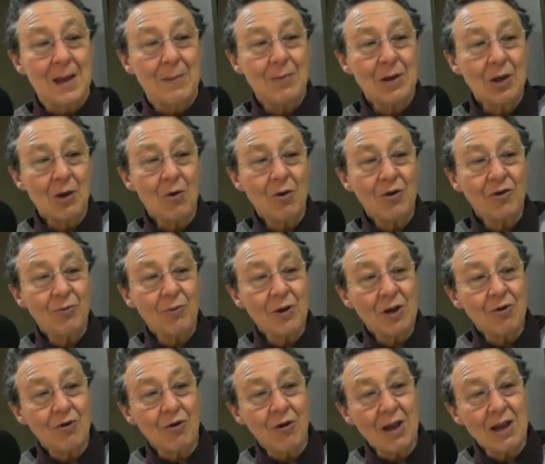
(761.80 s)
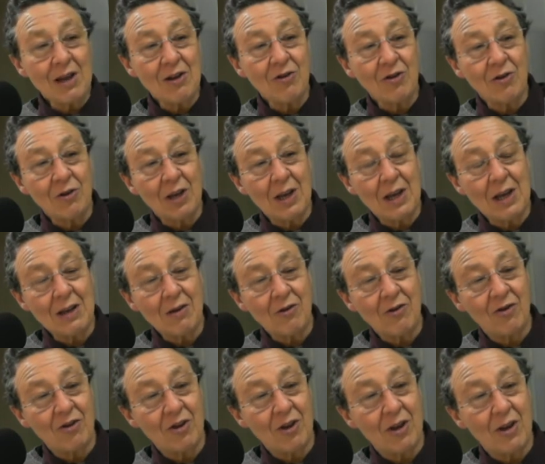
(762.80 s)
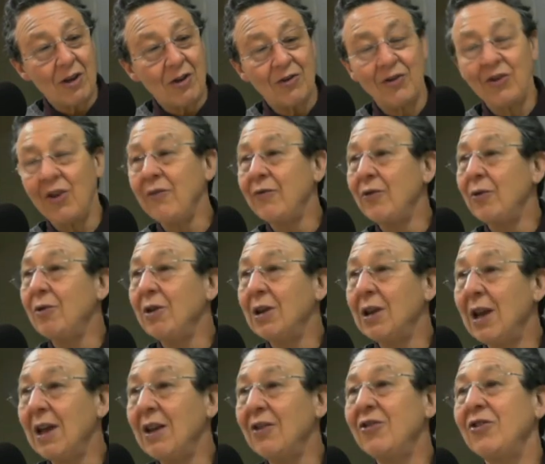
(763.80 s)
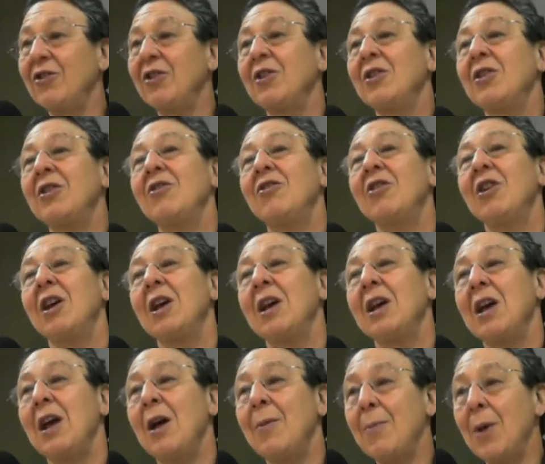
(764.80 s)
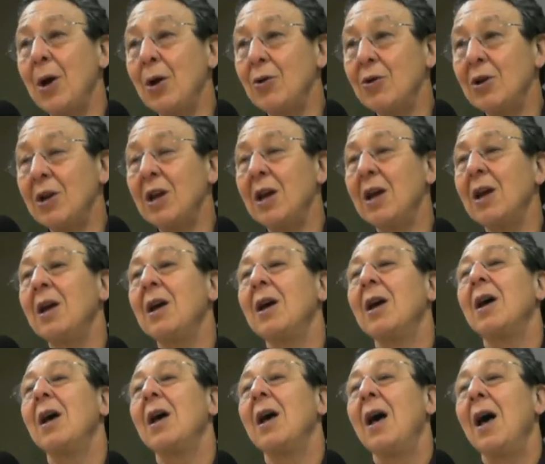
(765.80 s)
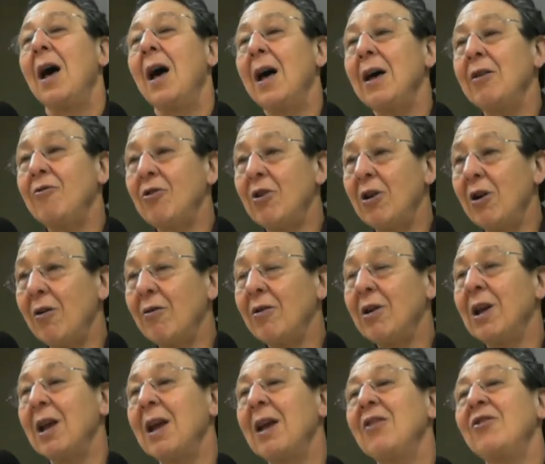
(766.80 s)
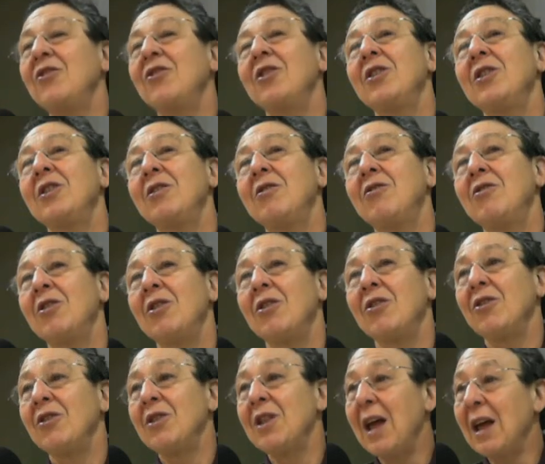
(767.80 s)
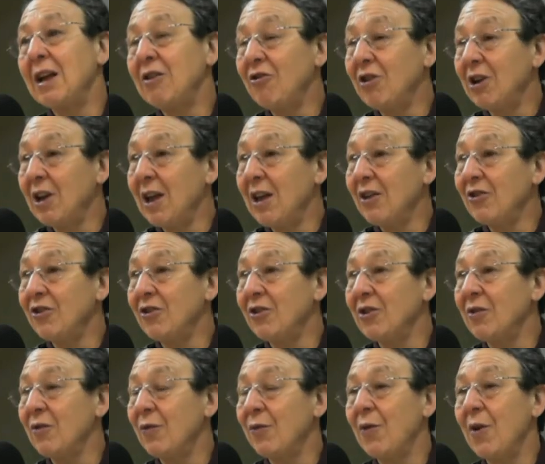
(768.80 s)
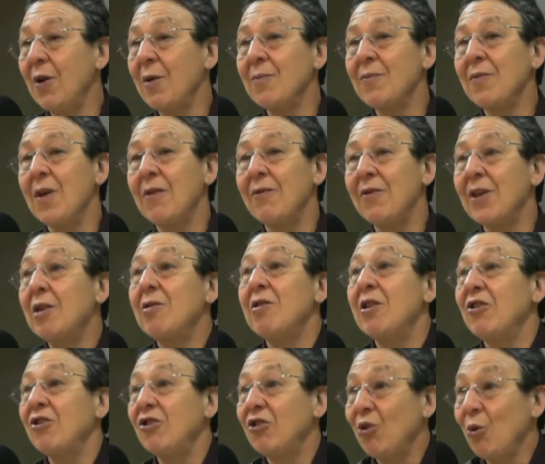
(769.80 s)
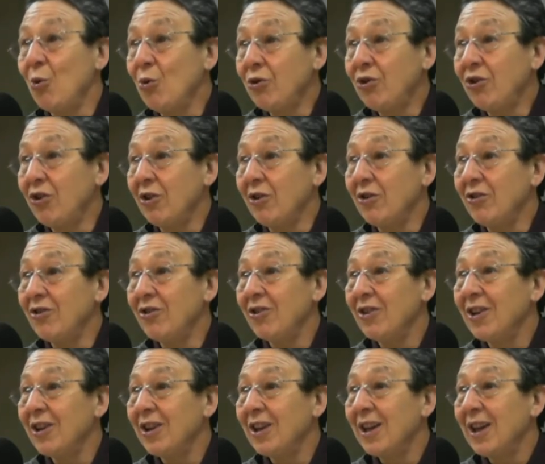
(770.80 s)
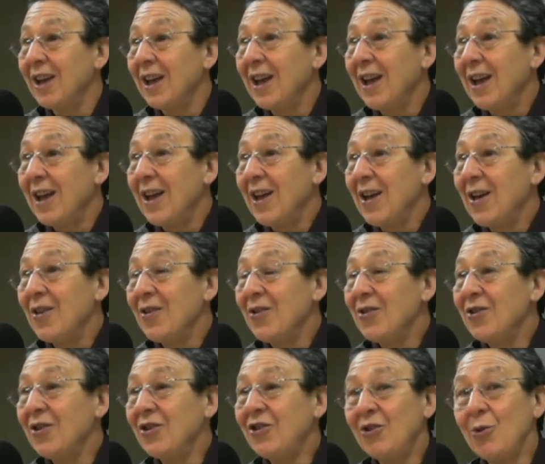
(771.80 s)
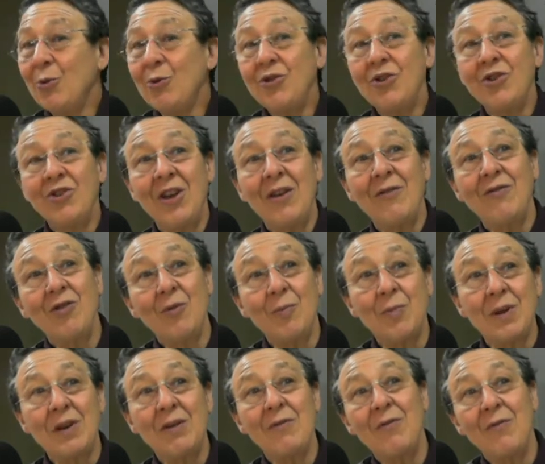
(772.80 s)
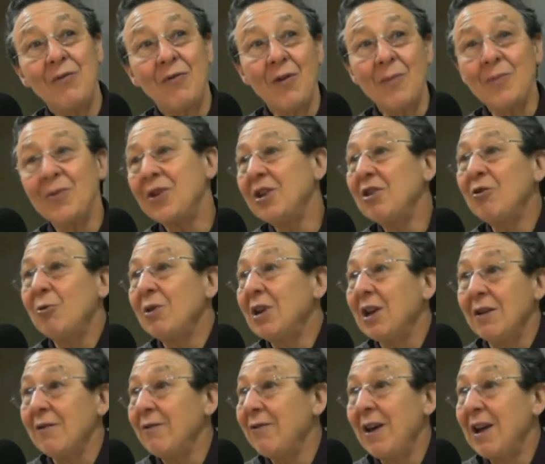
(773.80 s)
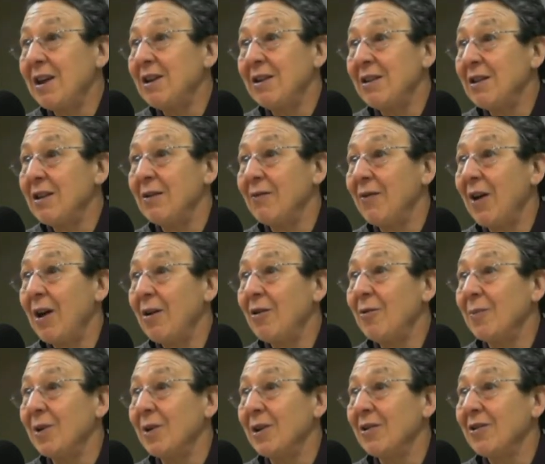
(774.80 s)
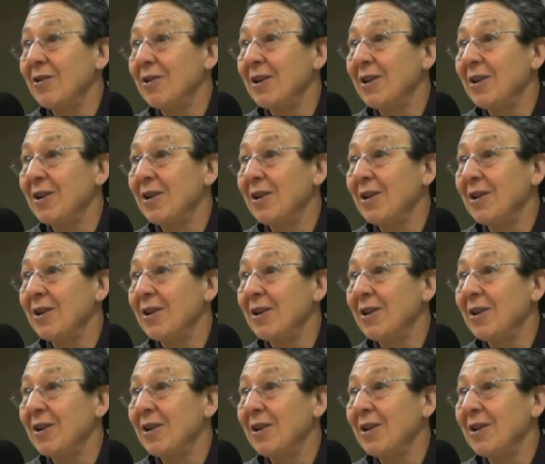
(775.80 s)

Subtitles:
because we're trying to get sulfuric acid, ammonia, hydrochloric acid, nitric acid from various sources, the sources have to be from things we can find in the environment.